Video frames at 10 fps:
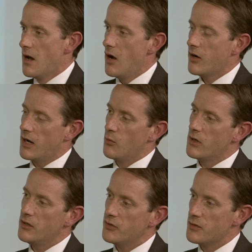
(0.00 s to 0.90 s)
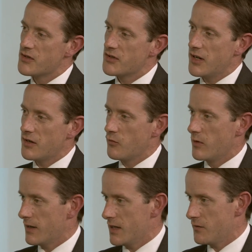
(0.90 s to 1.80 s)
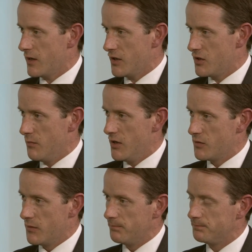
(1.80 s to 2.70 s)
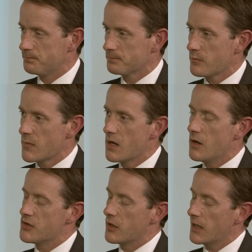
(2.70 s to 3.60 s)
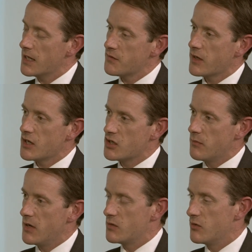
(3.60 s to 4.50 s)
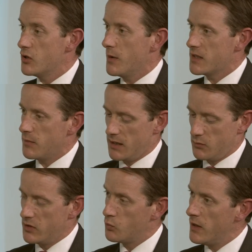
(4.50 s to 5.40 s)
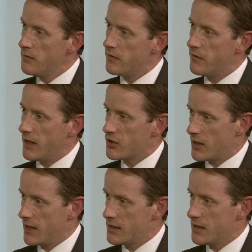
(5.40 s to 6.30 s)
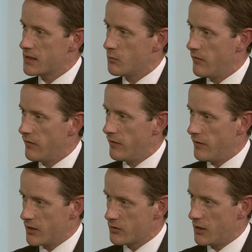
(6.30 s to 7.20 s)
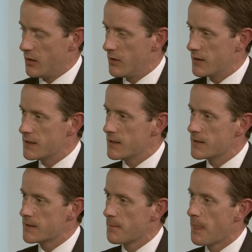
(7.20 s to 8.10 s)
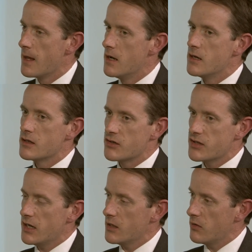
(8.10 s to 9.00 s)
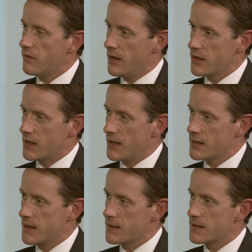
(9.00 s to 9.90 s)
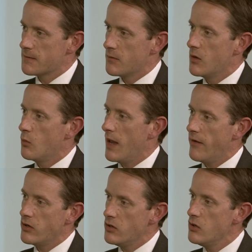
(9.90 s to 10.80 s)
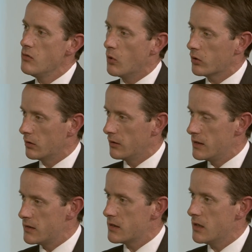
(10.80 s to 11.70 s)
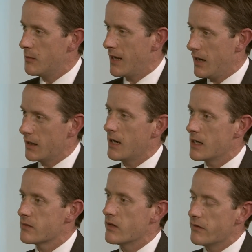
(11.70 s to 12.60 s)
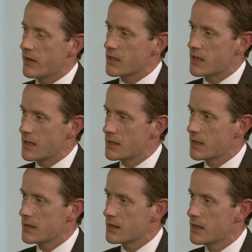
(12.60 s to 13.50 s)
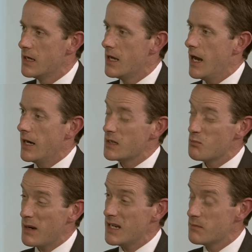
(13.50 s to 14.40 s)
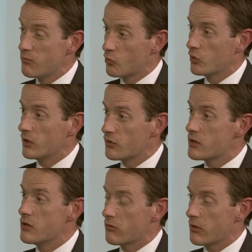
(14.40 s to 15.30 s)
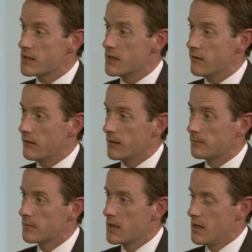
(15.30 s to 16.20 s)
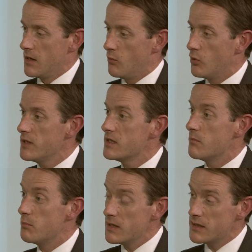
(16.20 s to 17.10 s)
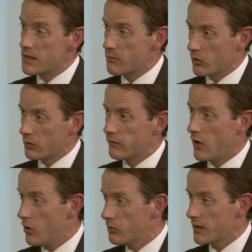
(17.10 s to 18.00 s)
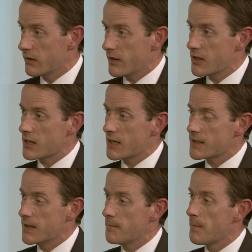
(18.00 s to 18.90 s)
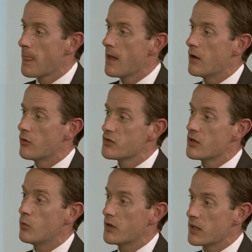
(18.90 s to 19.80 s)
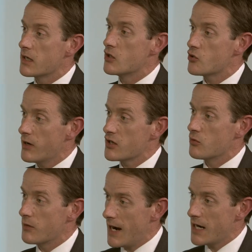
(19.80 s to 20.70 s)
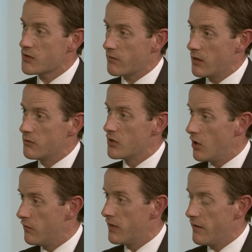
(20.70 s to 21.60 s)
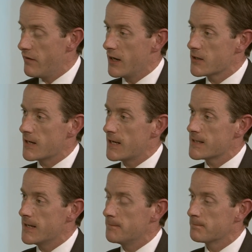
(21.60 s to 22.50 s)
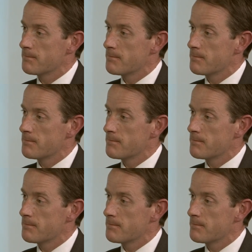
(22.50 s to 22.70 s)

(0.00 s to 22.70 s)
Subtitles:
Okay, what I'll do is start off with classification and measurement. So classification and measurement, two aspects, one for financial assets and one for financial liabilities. So starting with financial assets, we have a new model in determining how to classify financial assets, and it's based broadly on two criteria. What is the business model for holding the financial asset, and also what are the contractual cash flows of that financial asset?